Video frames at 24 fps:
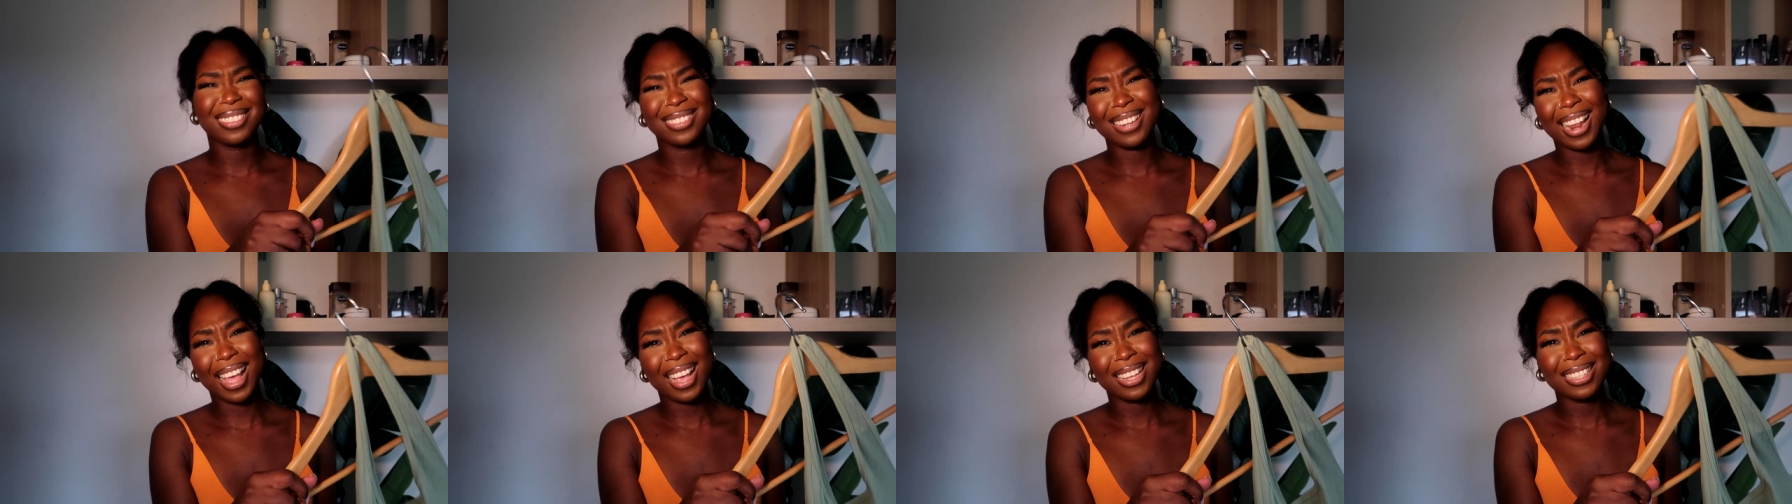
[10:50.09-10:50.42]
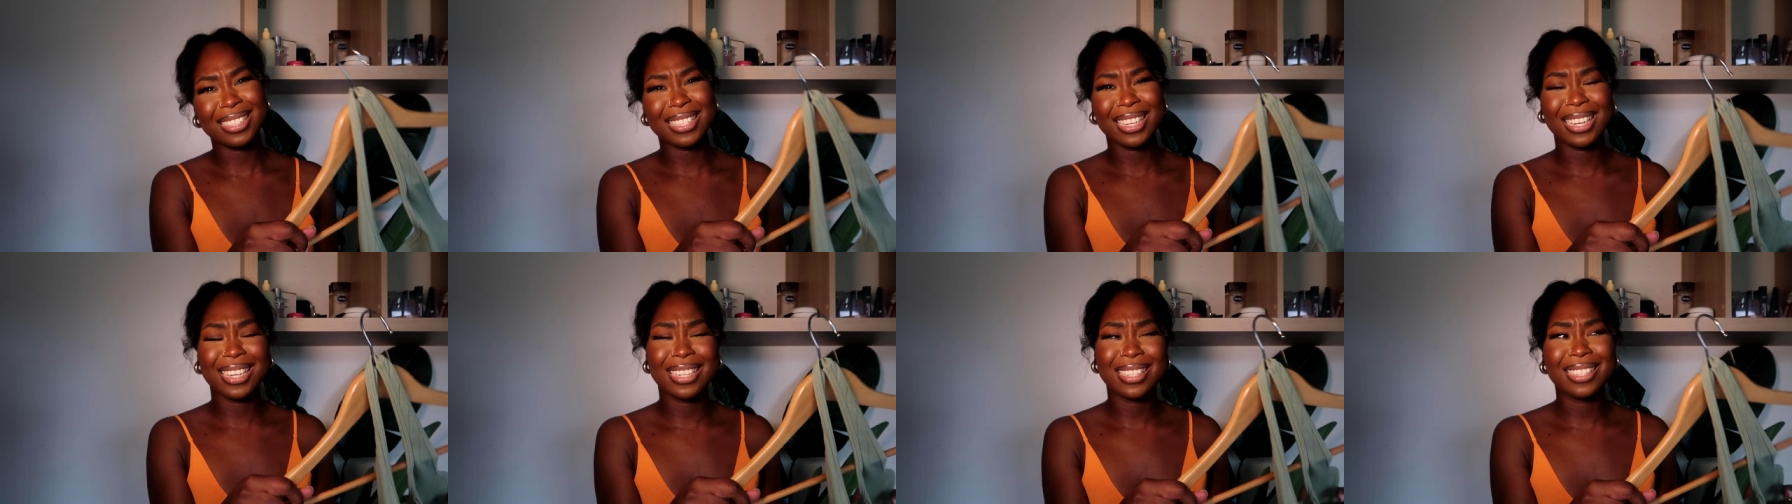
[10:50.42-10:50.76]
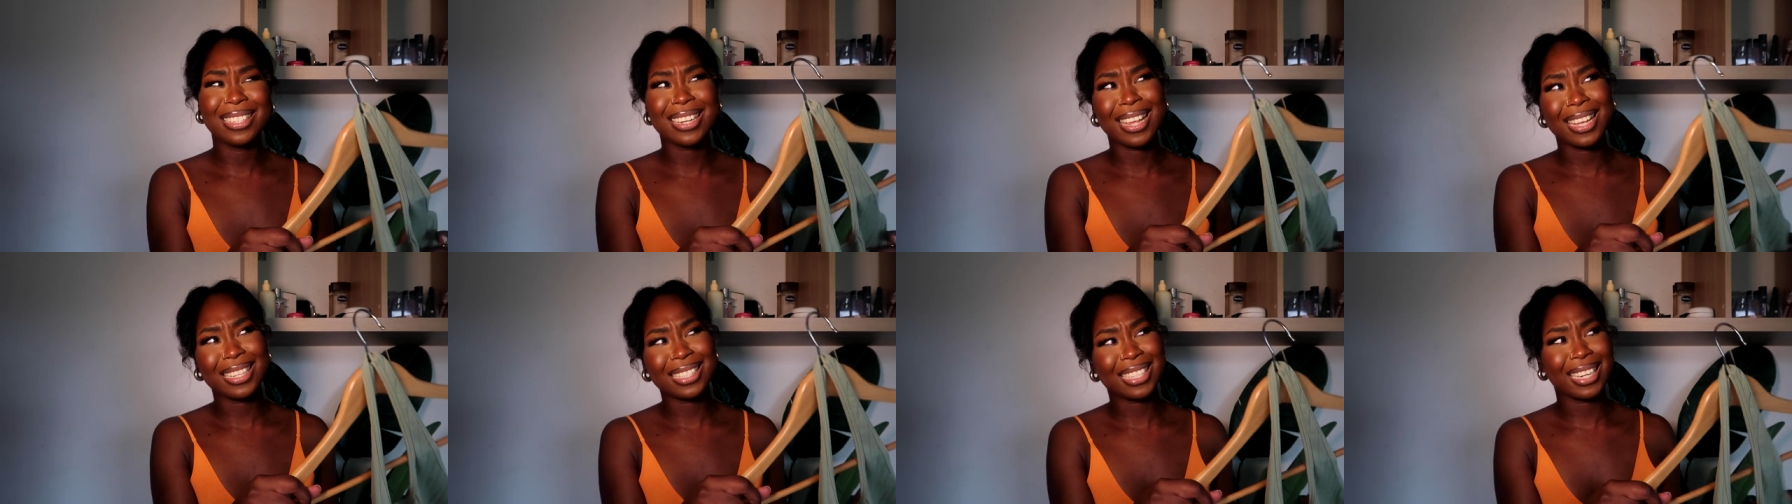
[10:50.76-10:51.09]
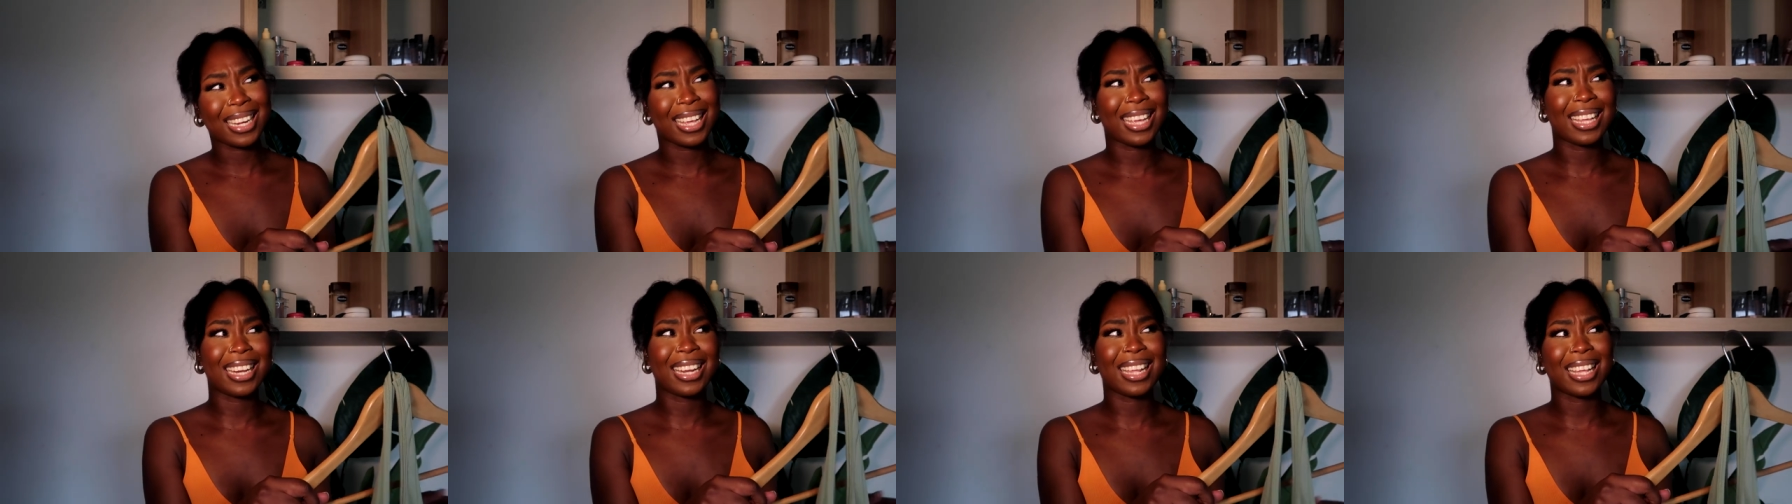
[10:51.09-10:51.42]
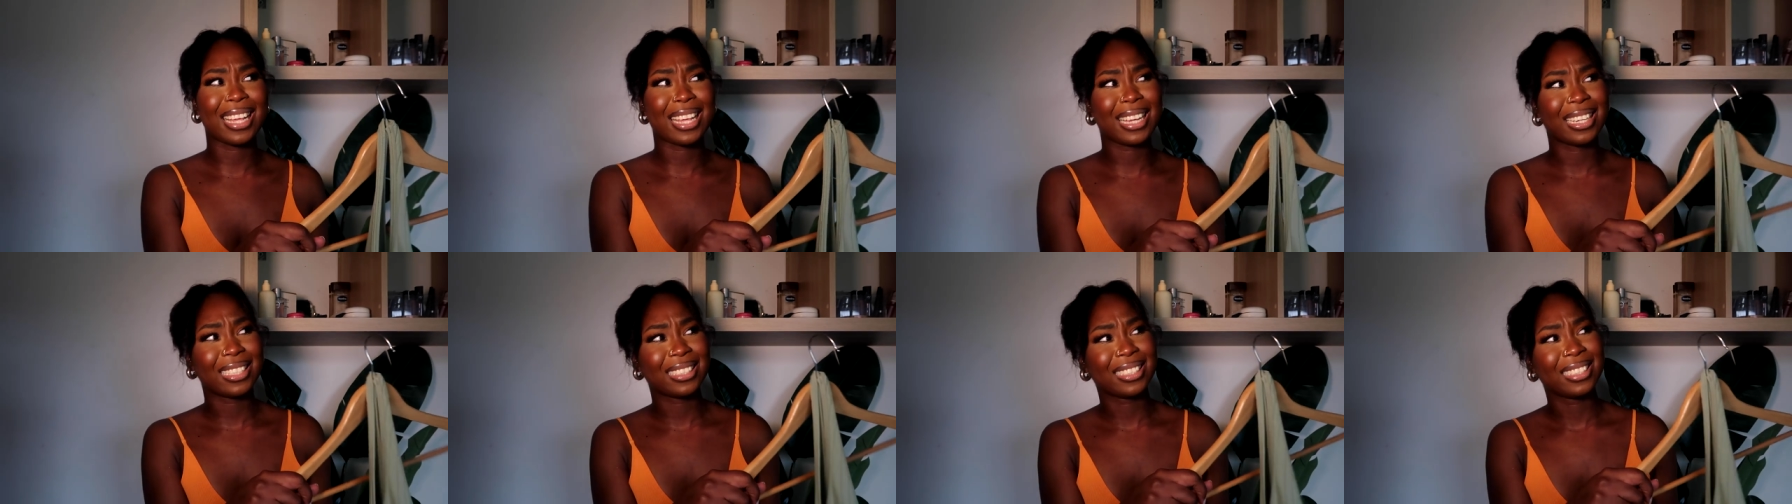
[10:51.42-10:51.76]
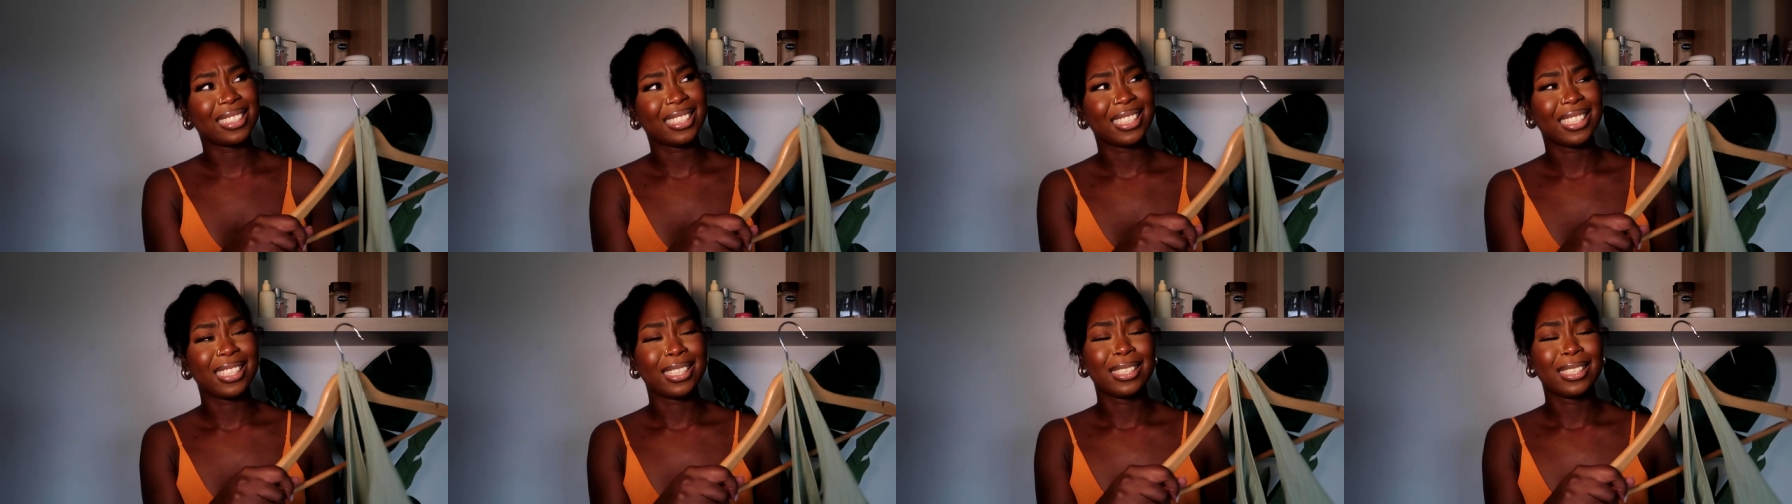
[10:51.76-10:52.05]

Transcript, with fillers: 19 1999